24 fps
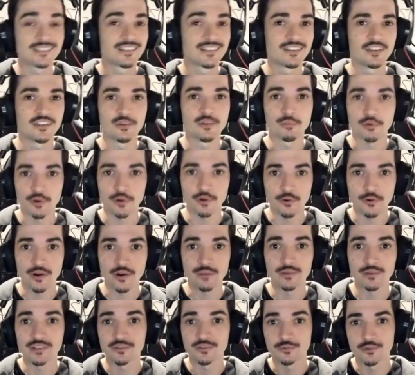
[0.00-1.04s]
The
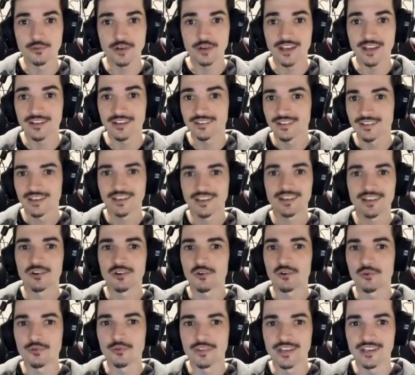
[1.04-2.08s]
programmers will get
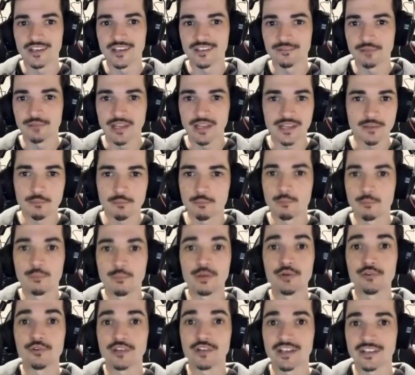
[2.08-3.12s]
all the like
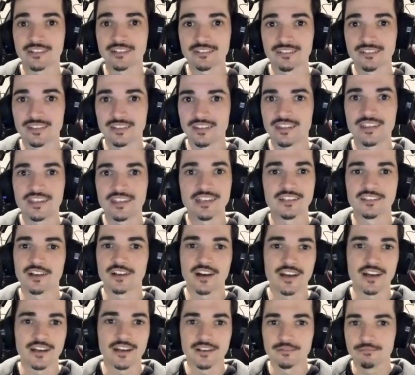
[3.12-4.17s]
building the entire,